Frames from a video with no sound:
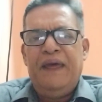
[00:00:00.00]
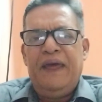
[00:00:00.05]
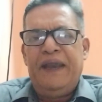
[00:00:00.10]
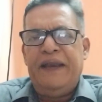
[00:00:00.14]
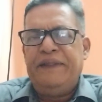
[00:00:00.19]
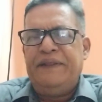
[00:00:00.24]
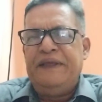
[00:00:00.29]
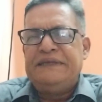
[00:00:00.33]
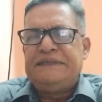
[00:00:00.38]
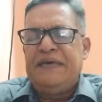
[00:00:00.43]

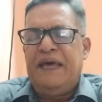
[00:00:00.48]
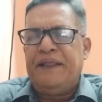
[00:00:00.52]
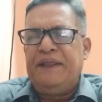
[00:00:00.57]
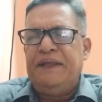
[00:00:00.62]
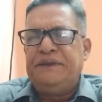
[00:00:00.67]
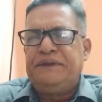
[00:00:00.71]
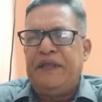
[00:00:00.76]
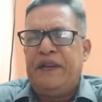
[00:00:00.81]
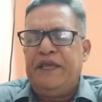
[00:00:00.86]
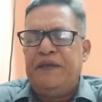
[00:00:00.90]
And these are
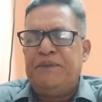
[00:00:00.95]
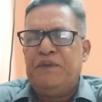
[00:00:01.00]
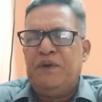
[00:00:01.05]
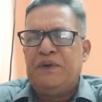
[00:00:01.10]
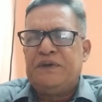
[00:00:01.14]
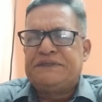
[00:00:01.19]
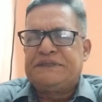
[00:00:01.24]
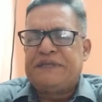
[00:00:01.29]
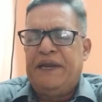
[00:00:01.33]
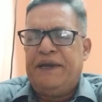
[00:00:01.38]
the 3
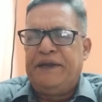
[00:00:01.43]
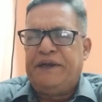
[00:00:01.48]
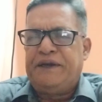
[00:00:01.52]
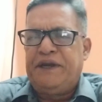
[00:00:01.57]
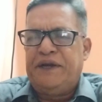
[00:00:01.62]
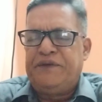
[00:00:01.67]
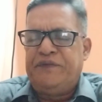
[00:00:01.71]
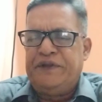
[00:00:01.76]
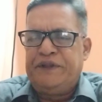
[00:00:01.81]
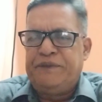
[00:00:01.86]
books
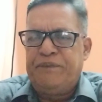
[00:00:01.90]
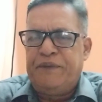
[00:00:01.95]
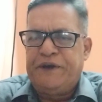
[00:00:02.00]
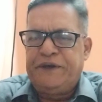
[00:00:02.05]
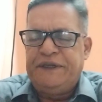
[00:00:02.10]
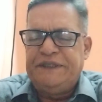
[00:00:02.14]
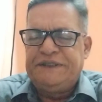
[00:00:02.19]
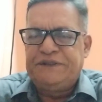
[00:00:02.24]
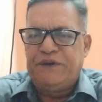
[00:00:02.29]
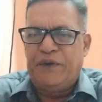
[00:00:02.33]
connected with
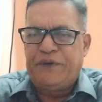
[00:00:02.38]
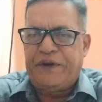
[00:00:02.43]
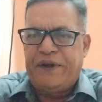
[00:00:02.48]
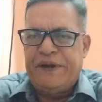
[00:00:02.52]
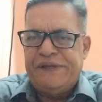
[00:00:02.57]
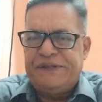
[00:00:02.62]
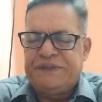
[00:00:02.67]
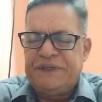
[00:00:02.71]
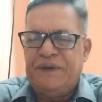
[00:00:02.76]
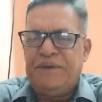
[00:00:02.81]
British
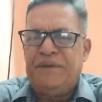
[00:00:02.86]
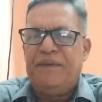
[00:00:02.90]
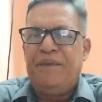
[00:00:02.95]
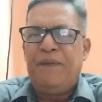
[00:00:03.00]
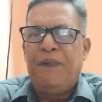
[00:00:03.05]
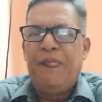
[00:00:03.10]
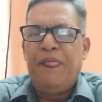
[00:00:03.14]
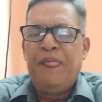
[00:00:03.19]
literature.